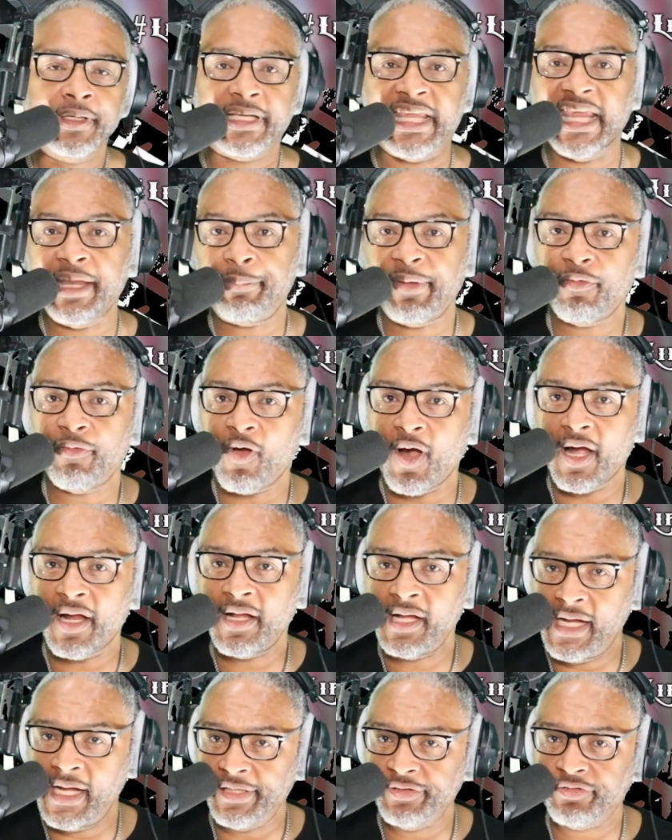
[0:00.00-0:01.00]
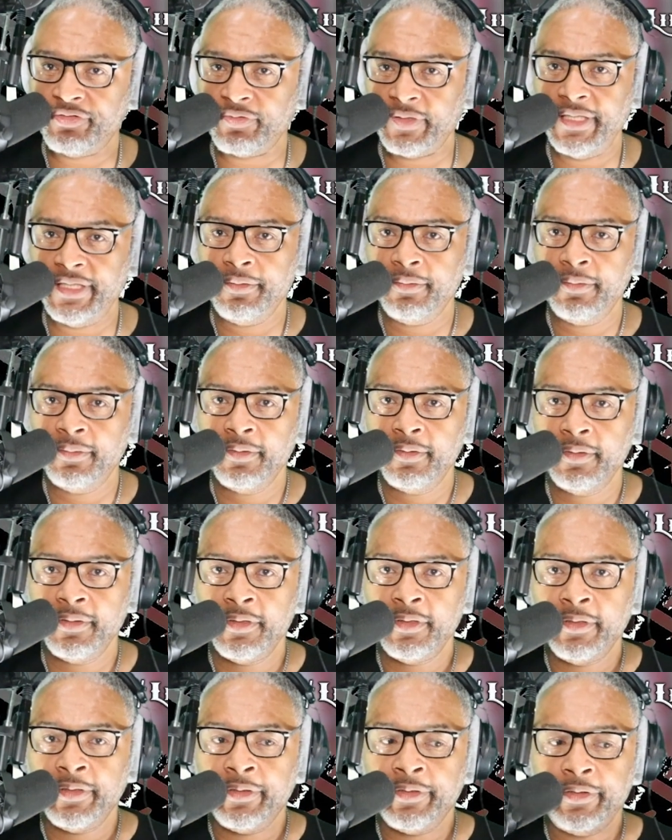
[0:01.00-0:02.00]
Keep it 100.
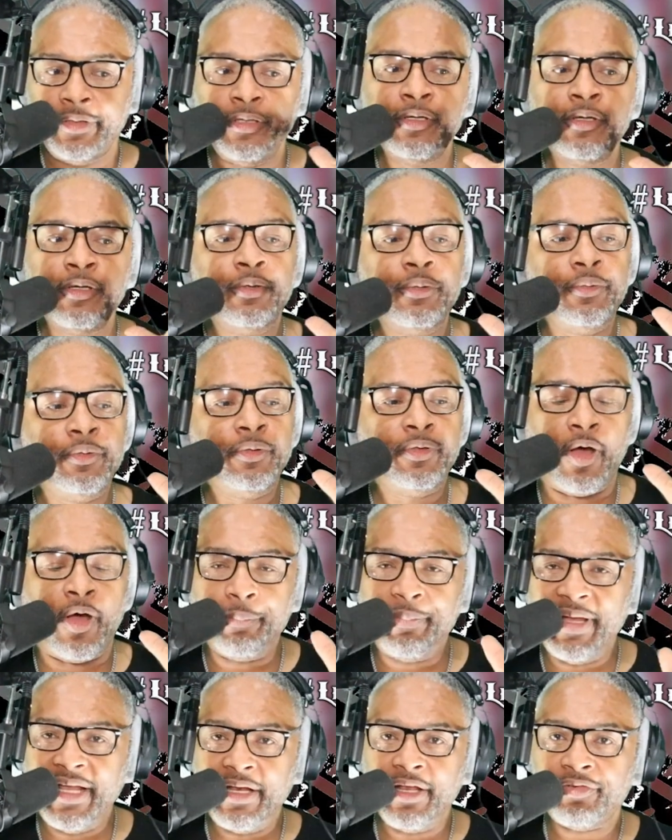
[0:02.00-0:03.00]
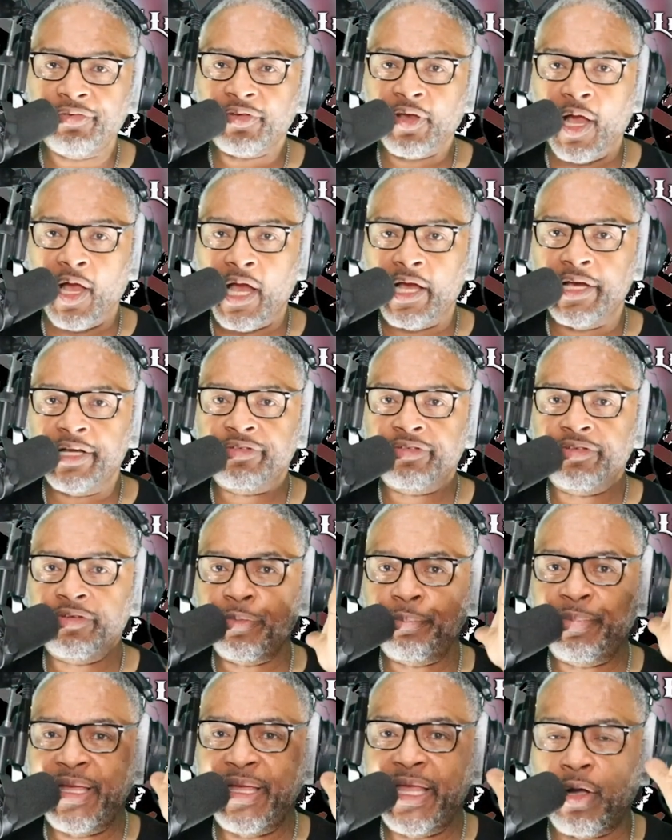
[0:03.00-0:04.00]
You don't be discouraged.
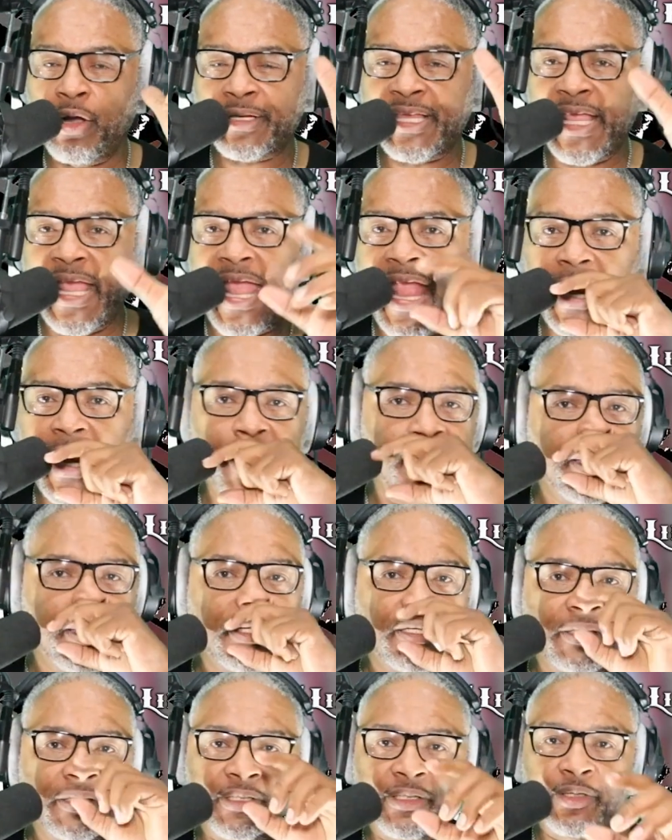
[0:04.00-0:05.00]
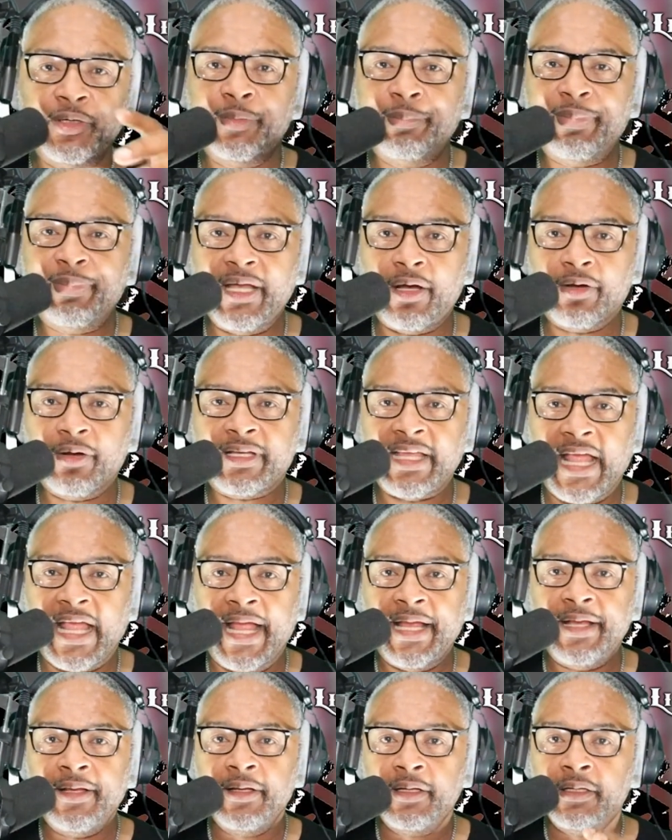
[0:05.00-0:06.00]
You'll be okay. You'll be
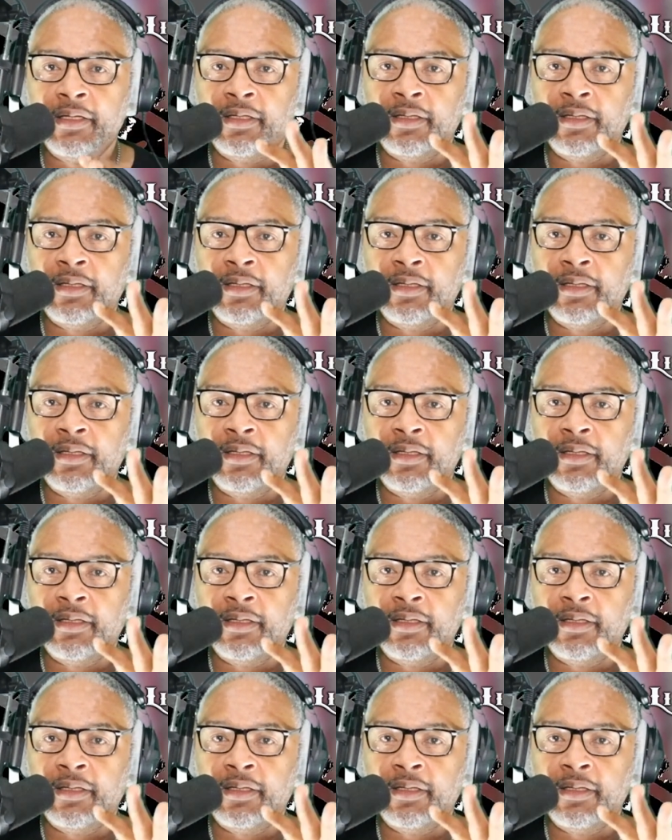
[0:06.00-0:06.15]
okay.